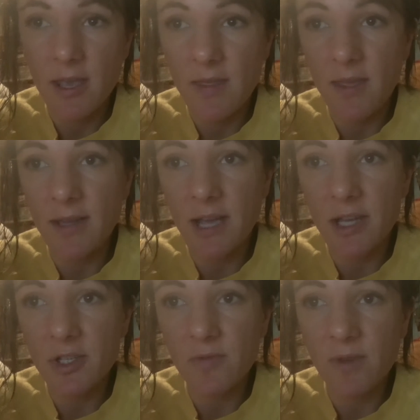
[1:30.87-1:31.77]
They
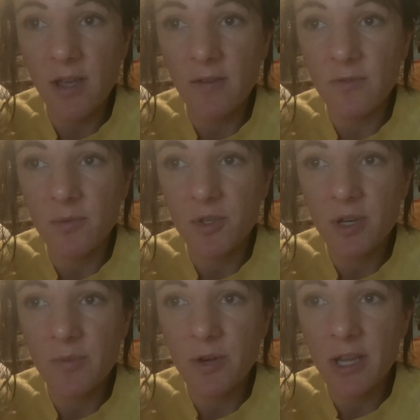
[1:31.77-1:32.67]
dash around from tree
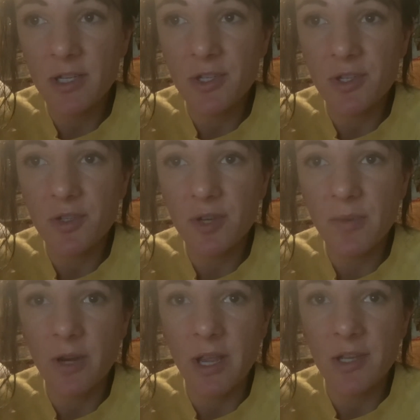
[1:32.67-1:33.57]
branch to tree
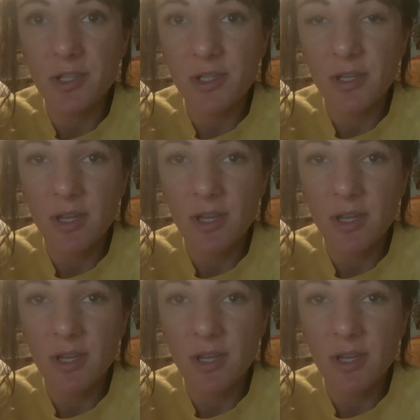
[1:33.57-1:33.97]
branch.